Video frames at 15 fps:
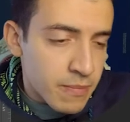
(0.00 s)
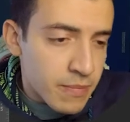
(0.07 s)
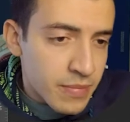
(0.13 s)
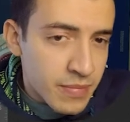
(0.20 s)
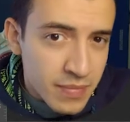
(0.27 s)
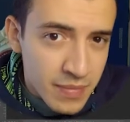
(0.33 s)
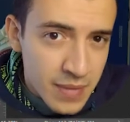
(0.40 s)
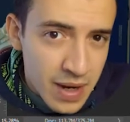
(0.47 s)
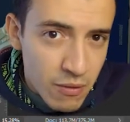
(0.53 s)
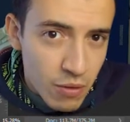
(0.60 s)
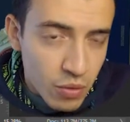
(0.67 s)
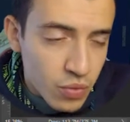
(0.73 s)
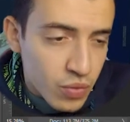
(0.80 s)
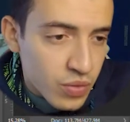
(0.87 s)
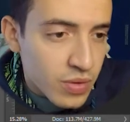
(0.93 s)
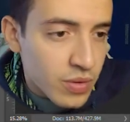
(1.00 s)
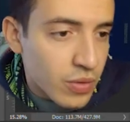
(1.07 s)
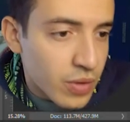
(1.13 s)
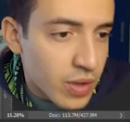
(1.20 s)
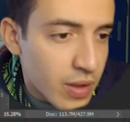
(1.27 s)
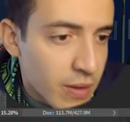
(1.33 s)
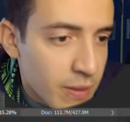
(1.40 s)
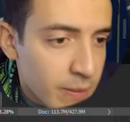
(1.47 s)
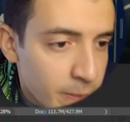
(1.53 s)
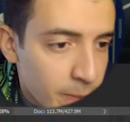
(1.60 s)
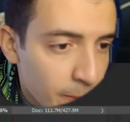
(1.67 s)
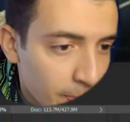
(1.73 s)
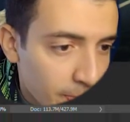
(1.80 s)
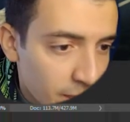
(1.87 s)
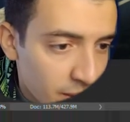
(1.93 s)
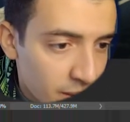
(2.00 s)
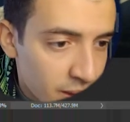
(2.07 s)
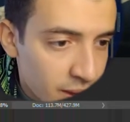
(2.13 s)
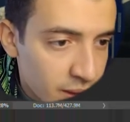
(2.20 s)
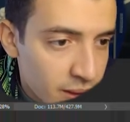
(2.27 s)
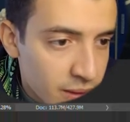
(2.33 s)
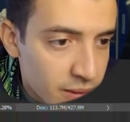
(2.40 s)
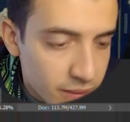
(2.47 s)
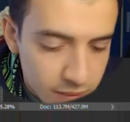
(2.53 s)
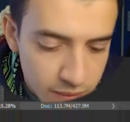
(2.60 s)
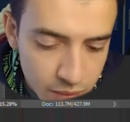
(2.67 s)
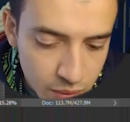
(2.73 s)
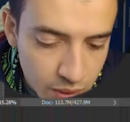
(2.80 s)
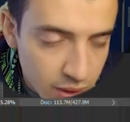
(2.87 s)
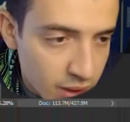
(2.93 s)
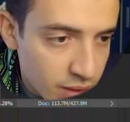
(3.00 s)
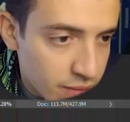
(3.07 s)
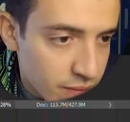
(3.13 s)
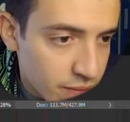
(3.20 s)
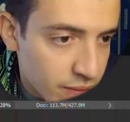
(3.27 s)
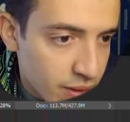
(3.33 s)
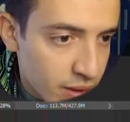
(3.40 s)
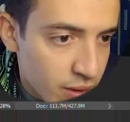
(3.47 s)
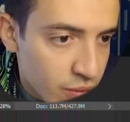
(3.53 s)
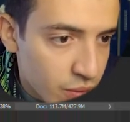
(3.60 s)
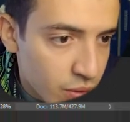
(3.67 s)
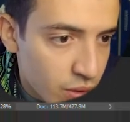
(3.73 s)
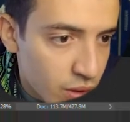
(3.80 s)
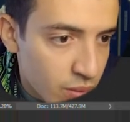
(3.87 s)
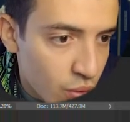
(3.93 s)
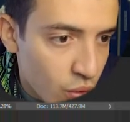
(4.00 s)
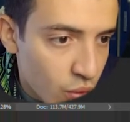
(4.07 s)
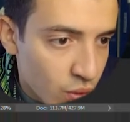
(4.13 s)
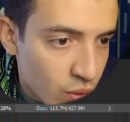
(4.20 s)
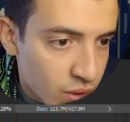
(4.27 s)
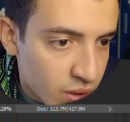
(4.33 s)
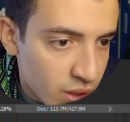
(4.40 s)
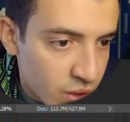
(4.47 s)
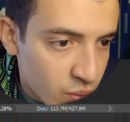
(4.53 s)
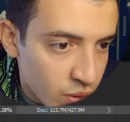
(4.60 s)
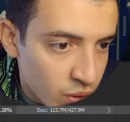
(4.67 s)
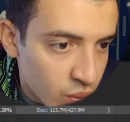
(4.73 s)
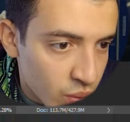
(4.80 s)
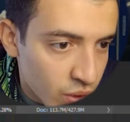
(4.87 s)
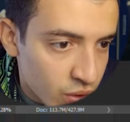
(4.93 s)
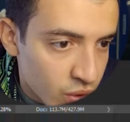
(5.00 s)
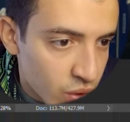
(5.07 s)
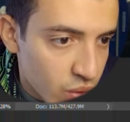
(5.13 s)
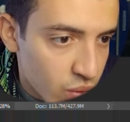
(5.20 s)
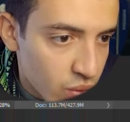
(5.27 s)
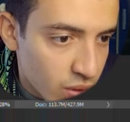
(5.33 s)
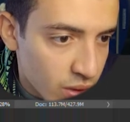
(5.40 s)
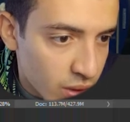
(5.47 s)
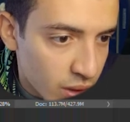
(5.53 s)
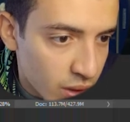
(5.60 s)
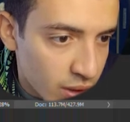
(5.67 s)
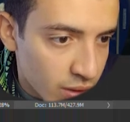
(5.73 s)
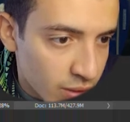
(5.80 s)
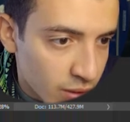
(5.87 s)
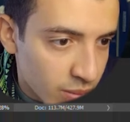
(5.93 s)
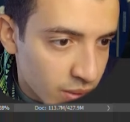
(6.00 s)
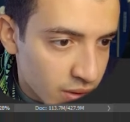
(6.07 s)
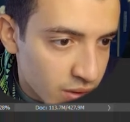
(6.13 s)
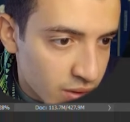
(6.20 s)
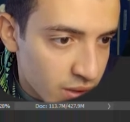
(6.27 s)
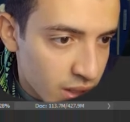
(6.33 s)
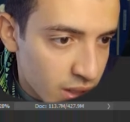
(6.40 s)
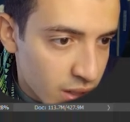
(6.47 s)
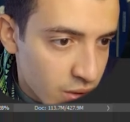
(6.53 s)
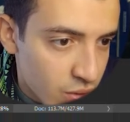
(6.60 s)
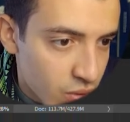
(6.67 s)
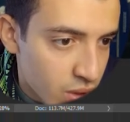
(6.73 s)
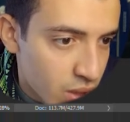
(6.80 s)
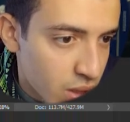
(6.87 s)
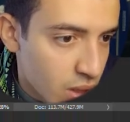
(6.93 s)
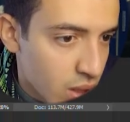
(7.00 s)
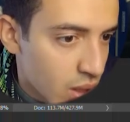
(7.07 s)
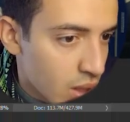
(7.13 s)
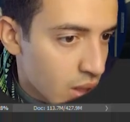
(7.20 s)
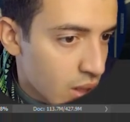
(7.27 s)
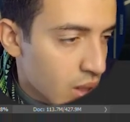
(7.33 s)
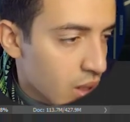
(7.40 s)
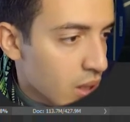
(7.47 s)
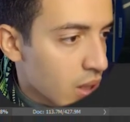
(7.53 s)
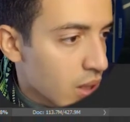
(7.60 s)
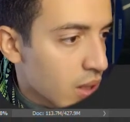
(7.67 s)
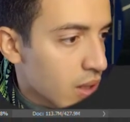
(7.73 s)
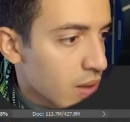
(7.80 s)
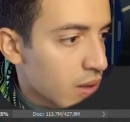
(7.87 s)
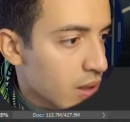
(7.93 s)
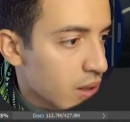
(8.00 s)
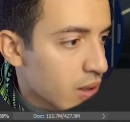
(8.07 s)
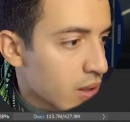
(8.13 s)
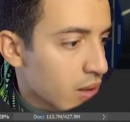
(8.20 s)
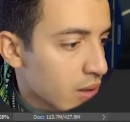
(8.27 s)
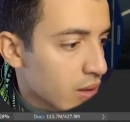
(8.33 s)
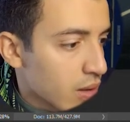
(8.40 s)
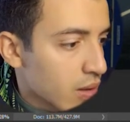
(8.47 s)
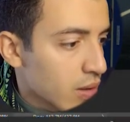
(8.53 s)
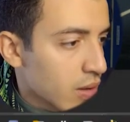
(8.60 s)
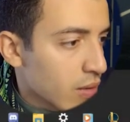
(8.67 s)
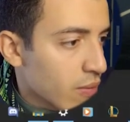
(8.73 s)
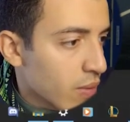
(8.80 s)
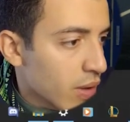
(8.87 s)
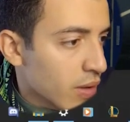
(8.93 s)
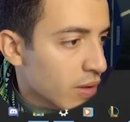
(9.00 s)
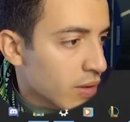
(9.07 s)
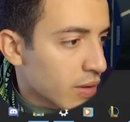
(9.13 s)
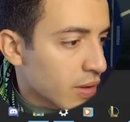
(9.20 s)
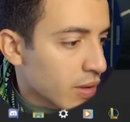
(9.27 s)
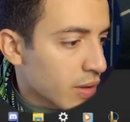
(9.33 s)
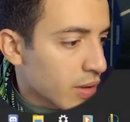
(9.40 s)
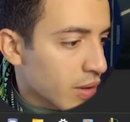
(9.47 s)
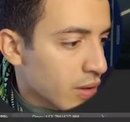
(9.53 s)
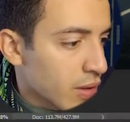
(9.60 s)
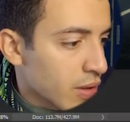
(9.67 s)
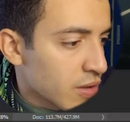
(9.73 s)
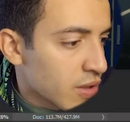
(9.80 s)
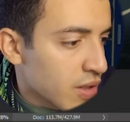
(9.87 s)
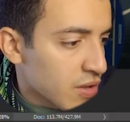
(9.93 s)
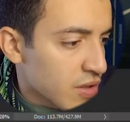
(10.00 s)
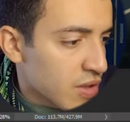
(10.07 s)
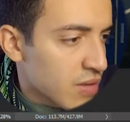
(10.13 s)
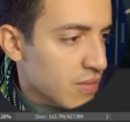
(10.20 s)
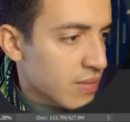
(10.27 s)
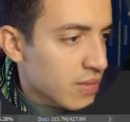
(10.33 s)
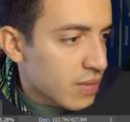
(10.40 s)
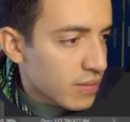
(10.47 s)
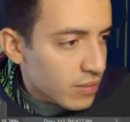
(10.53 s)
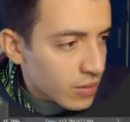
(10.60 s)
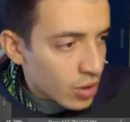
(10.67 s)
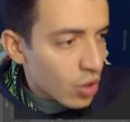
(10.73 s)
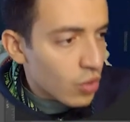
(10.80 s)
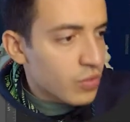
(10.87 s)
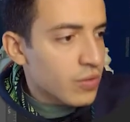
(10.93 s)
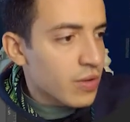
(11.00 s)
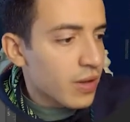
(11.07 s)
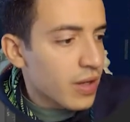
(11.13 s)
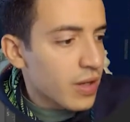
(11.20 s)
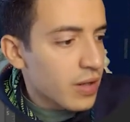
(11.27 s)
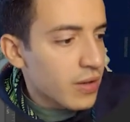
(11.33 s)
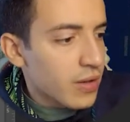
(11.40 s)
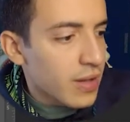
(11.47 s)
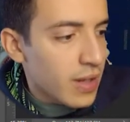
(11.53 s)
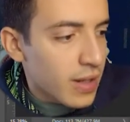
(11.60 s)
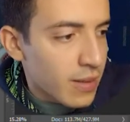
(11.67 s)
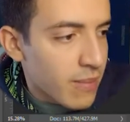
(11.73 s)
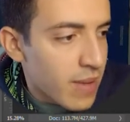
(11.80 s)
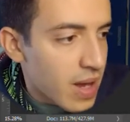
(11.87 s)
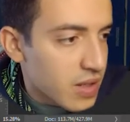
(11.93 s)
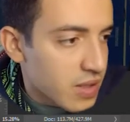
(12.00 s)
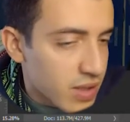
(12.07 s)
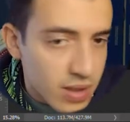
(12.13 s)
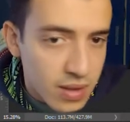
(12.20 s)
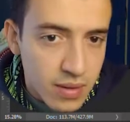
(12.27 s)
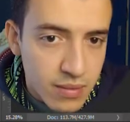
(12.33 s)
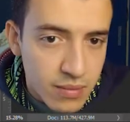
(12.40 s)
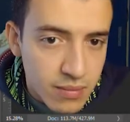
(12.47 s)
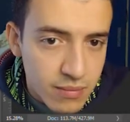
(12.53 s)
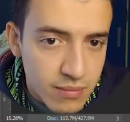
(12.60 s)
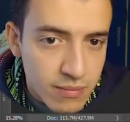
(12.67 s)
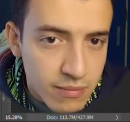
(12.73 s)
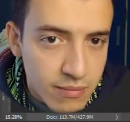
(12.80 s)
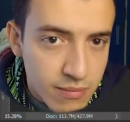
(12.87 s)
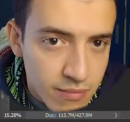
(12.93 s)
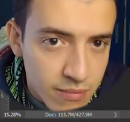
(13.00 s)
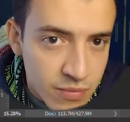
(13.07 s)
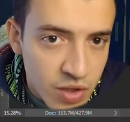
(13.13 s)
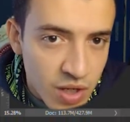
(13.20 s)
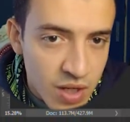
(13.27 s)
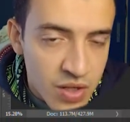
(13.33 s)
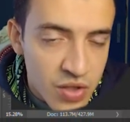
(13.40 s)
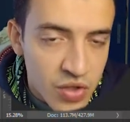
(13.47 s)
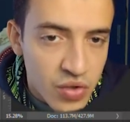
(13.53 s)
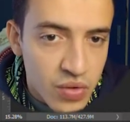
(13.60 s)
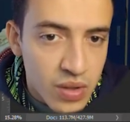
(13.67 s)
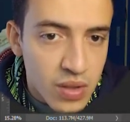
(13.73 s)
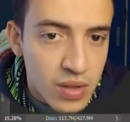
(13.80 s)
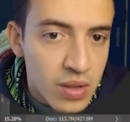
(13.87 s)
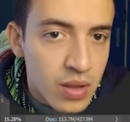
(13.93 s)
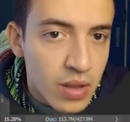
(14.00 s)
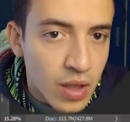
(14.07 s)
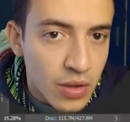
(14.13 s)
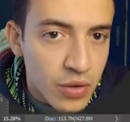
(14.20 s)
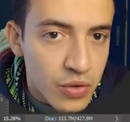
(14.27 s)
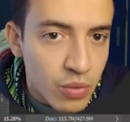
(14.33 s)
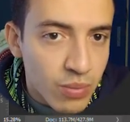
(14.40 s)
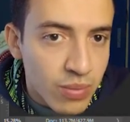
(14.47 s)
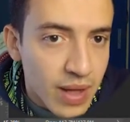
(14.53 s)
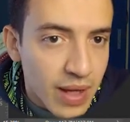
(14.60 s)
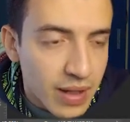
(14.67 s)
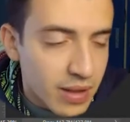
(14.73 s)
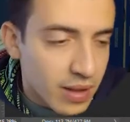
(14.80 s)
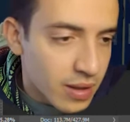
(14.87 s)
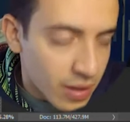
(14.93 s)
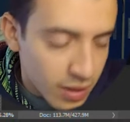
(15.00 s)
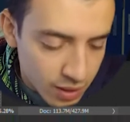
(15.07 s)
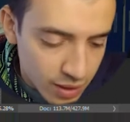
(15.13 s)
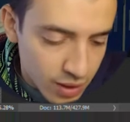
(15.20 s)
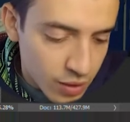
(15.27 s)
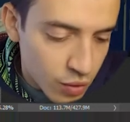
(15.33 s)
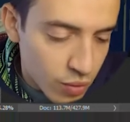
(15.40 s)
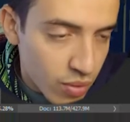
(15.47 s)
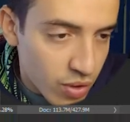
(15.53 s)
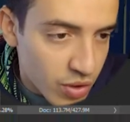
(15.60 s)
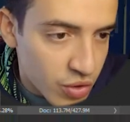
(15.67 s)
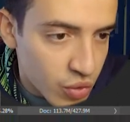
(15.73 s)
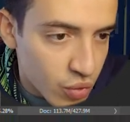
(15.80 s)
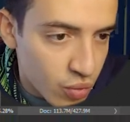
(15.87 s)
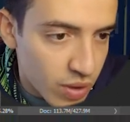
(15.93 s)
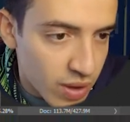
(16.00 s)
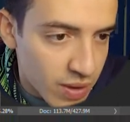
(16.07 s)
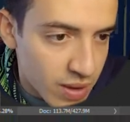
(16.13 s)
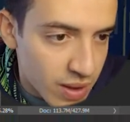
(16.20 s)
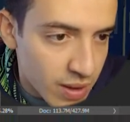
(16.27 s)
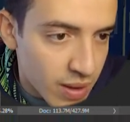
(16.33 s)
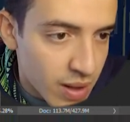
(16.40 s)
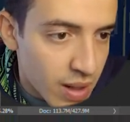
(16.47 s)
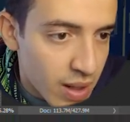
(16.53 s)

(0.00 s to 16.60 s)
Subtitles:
narrow. Okay, and then we're gonna hit V on your keyboard, but that's you want to do, and then get it a little bit down, and then right click, and then just go to the layer, add a mask, change the color to black, get your brush tool, and then